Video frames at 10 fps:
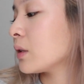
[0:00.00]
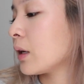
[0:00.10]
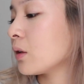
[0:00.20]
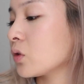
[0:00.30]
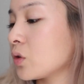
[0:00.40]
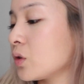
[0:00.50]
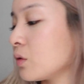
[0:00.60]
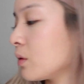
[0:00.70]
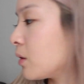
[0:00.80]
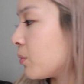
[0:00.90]
today I'll just
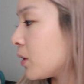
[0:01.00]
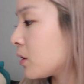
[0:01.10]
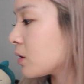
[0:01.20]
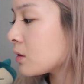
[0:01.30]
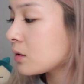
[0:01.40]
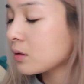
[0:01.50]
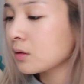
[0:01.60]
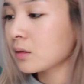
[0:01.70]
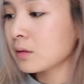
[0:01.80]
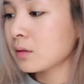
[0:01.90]
do it because,
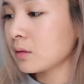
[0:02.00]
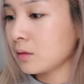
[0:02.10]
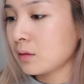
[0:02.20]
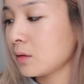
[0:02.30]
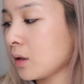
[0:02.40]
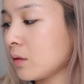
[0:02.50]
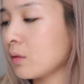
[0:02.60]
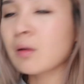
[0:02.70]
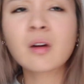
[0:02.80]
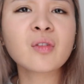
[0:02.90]
I don't
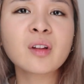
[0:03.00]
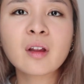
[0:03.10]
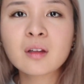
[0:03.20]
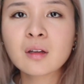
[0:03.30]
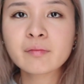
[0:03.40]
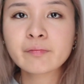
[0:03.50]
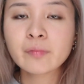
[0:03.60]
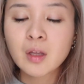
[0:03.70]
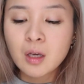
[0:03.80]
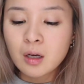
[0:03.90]
know, I feel like it.
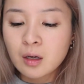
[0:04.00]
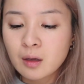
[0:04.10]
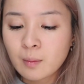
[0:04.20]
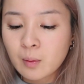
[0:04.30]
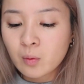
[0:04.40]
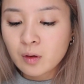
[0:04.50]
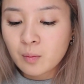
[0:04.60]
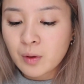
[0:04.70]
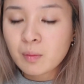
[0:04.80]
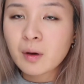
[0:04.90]
I'm going to
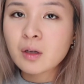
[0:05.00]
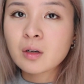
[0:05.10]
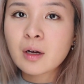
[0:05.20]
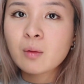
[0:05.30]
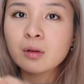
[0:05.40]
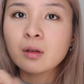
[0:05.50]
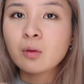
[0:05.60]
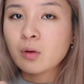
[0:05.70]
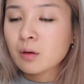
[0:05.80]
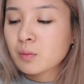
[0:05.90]
bake my under eye with the
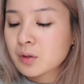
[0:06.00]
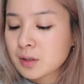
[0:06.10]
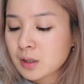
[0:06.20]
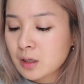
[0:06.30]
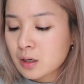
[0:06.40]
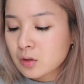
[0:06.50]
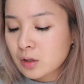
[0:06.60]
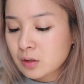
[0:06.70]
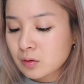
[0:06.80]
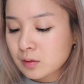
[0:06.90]
Mercier
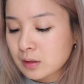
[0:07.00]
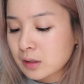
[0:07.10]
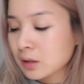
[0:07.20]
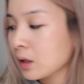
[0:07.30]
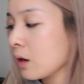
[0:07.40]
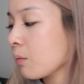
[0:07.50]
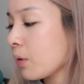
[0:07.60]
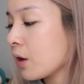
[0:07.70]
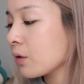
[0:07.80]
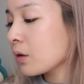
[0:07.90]
translucent setting
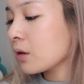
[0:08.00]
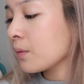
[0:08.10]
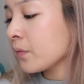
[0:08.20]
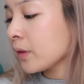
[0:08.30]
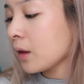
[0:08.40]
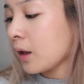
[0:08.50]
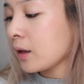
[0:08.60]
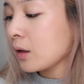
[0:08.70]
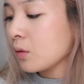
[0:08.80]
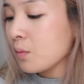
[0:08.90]
powder.
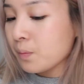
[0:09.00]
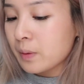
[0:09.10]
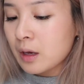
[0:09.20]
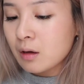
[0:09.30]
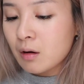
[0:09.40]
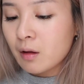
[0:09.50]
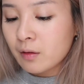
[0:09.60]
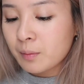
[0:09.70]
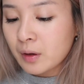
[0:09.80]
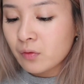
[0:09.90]
And I don't bake all
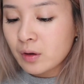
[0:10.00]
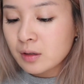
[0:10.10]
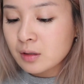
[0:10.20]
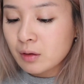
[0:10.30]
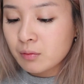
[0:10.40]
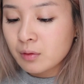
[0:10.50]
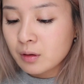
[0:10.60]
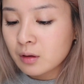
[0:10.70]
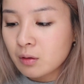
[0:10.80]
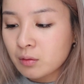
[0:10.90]
of my face, I
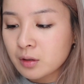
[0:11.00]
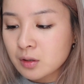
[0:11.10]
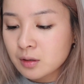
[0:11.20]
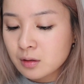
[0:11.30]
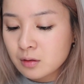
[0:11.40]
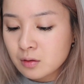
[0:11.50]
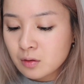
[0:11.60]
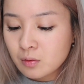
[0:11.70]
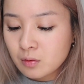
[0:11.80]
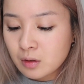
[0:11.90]
really only just
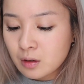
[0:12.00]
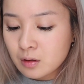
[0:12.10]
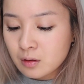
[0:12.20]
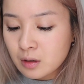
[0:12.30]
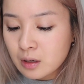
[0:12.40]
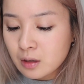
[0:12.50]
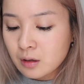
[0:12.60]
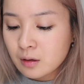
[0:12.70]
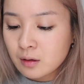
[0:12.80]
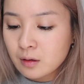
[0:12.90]
do the under
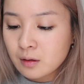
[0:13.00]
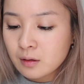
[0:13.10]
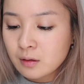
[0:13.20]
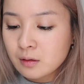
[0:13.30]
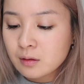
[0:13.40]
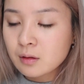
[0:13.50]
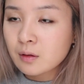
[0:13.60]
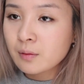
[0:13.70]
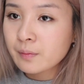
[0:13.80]
eye. So